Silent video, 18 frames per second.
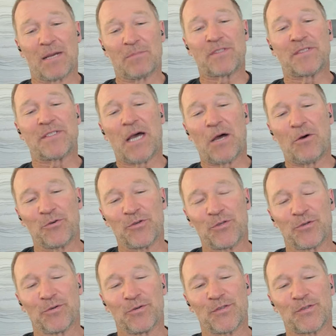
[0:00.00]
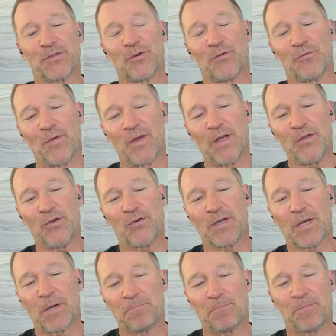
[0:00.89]
what it comes down to.
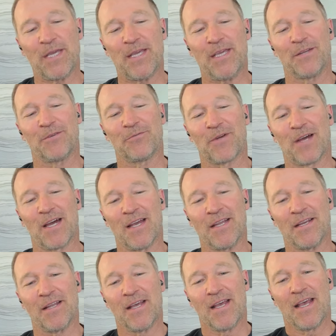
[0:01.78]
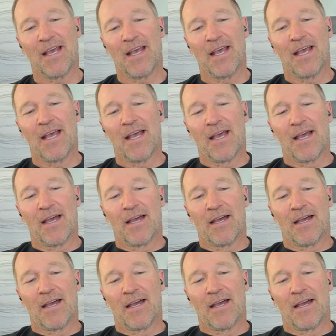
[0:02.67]
So when you compete, right,